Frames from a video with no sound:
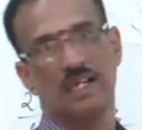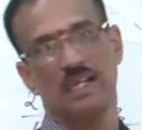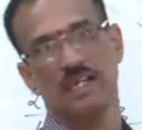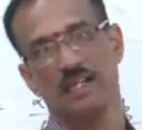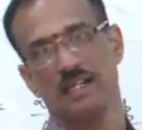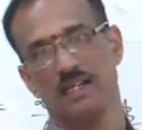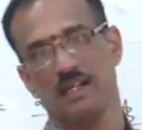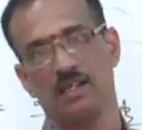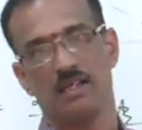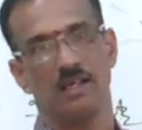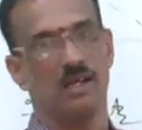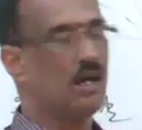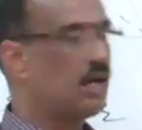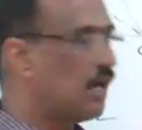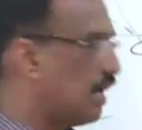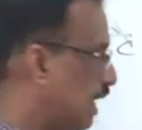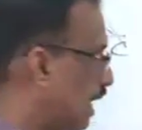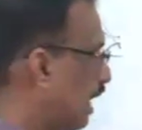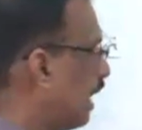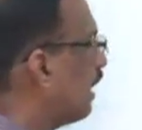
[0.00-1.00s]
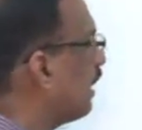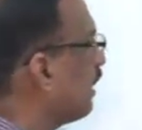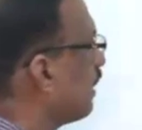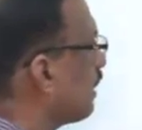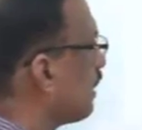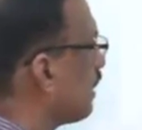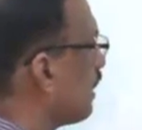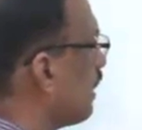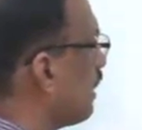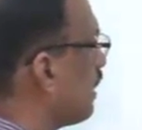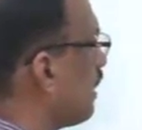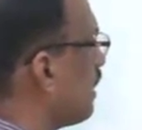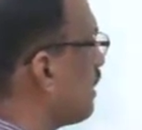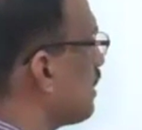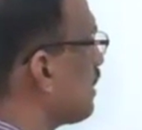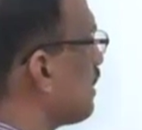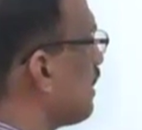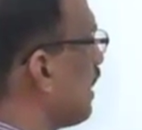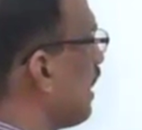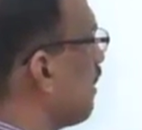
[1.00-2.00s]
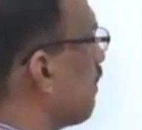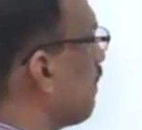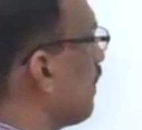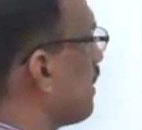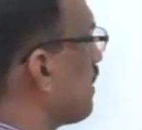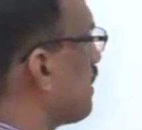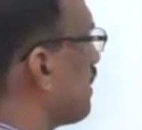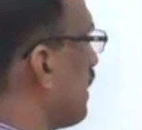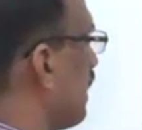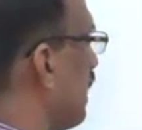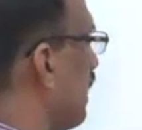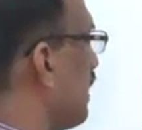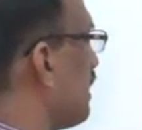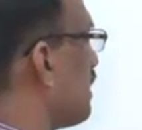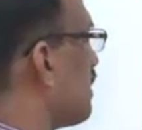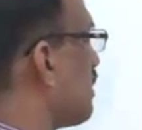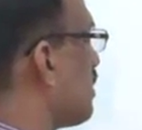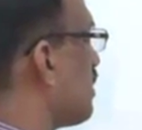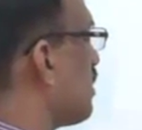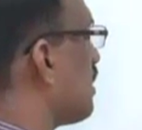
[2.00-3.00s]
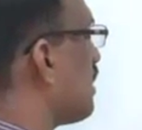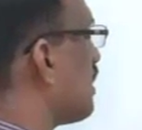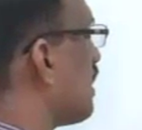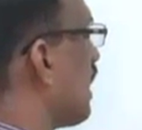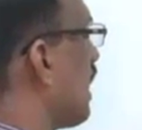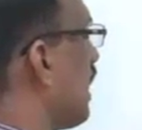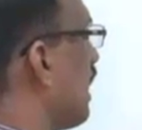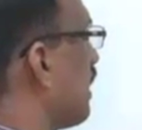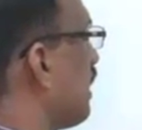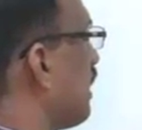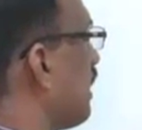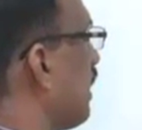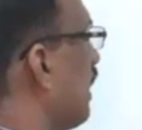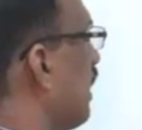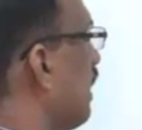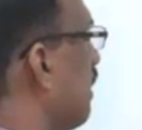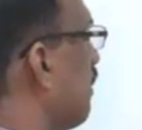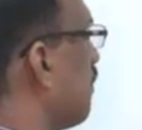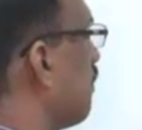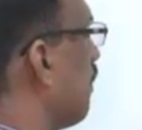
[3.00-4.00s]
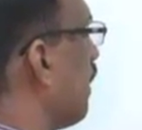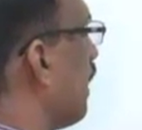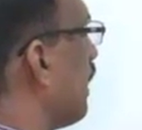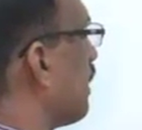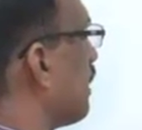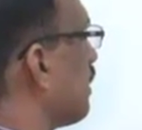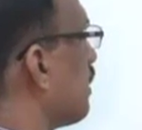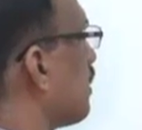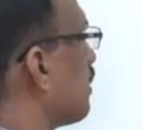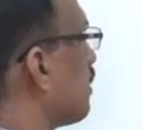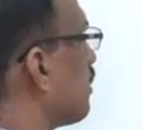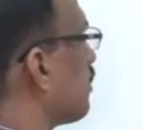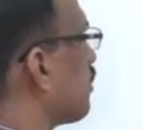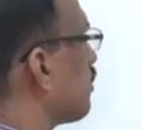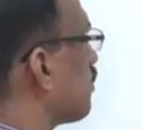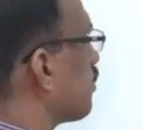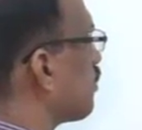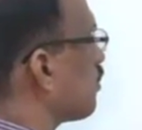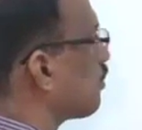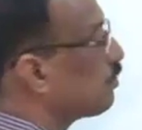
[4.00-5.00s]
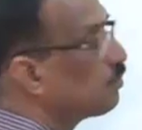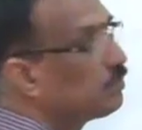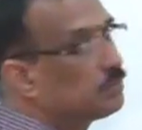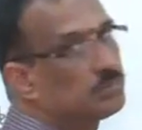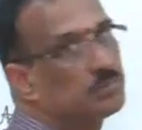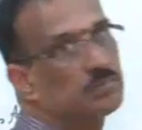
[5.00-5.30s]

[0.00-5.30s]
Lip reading: A, or it is same as S tan A by 2.